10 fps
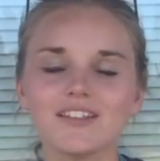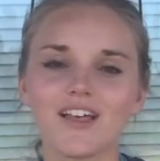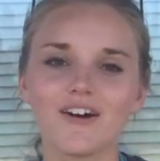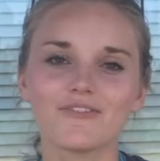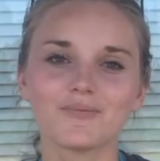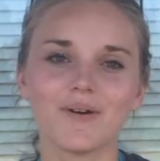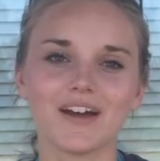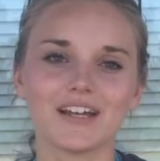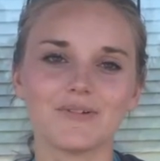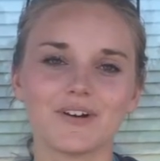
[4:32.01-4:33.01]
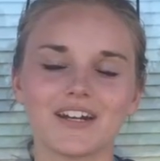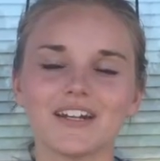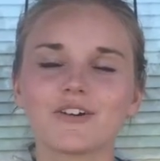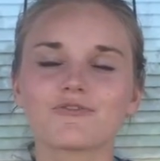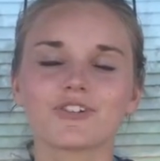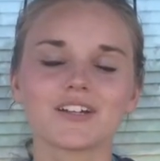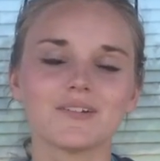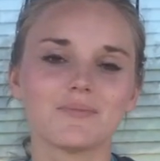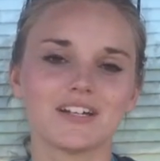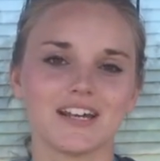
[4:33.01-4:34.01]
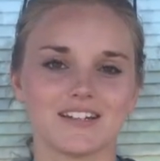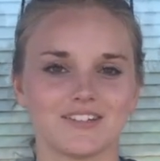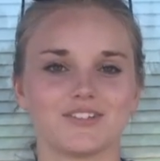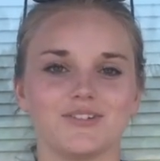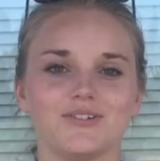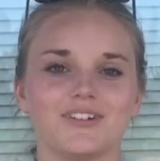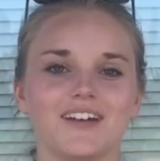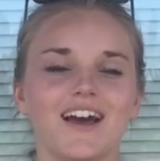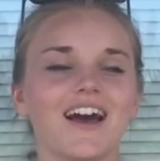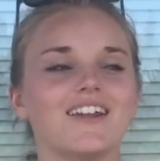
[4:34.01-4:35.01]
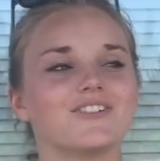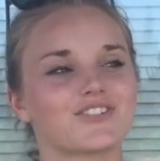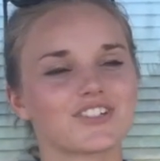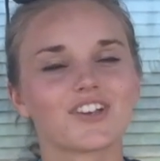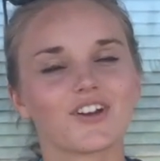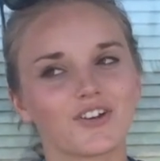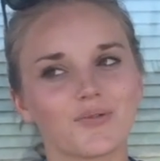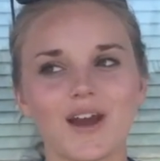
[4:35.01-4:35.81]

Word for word: Loved by Anyone in a freaking banana suit